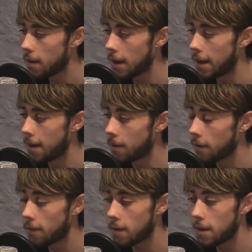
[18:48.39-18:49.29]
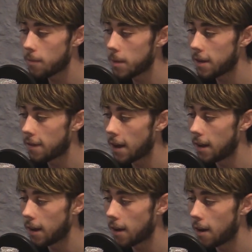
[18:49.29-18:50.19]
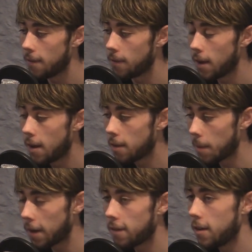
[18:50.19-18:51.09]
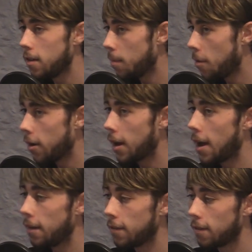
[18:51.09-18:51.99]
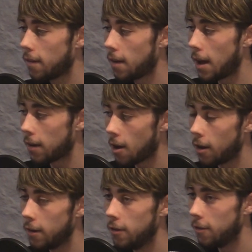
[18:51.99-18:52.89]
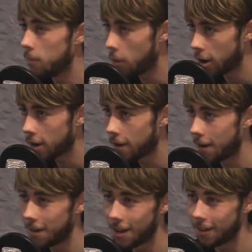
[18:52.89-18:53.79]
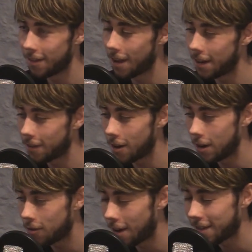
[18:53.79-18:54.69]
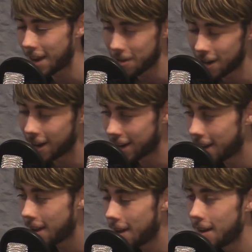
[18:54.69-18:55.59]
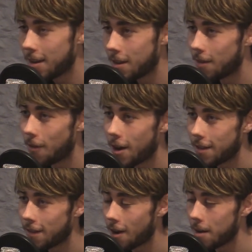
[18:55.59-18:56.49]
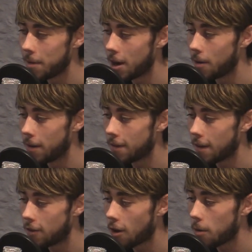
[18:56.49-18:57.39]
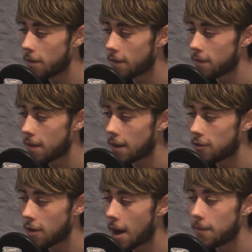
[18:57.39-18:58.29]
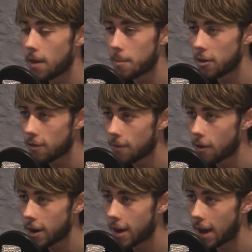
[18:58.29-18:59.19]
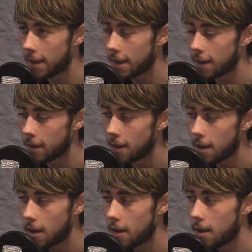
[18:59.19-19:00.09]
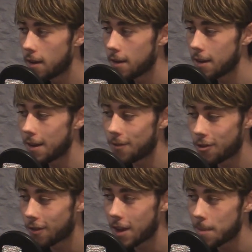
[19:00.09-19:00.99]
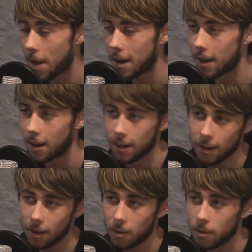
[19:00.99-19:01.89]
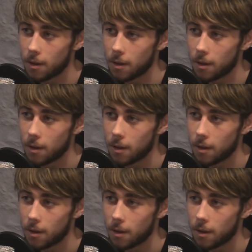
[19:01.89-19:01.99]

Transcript: because even me say like I've the magazine, the podcast, and college and work and all this, and it's kind of interesting how you like you divide the time, you know, and it shows that you have the ambition for it, and then if you just keep at it, like, you know,